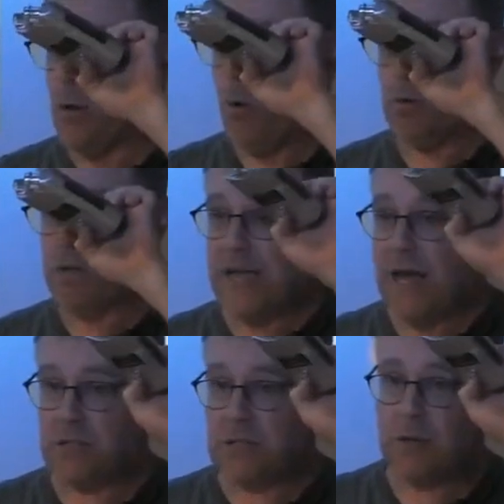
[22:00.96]
all the
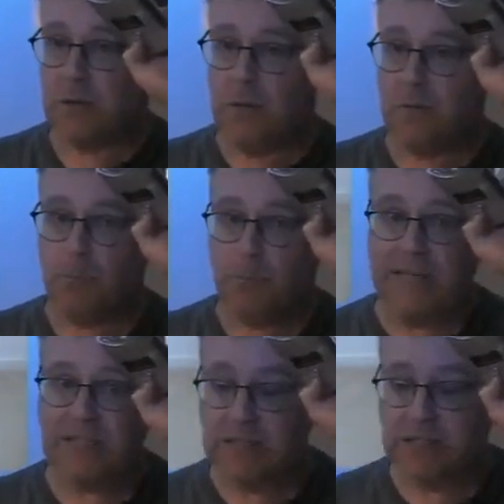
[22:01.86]
sounds that, that
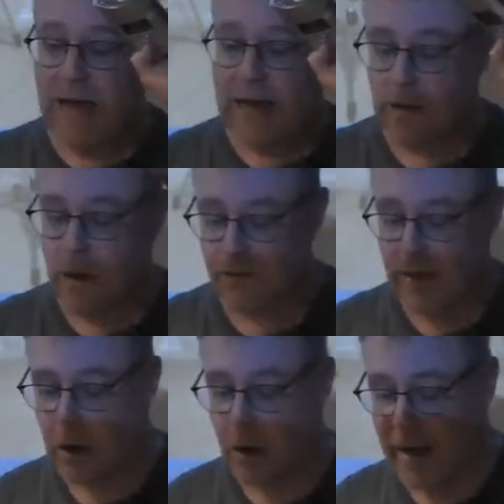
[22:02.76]
basically started off our
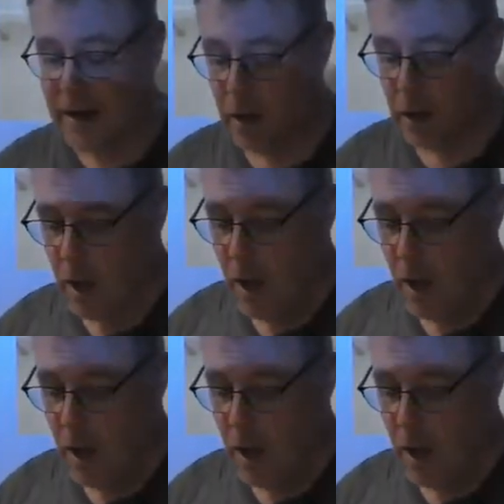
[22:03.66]
whole catalog.